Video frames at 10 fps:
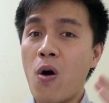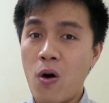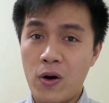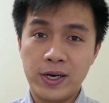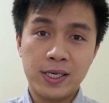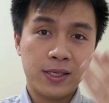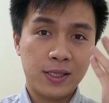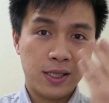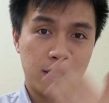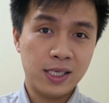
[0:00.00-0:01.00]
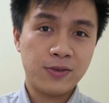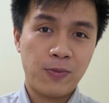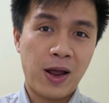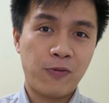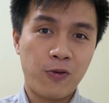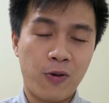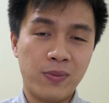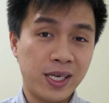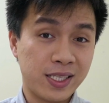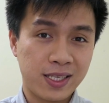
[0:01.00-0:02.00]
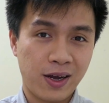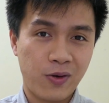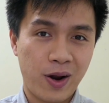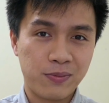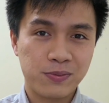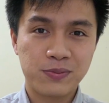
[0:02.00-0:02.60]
on this platform, Instagram.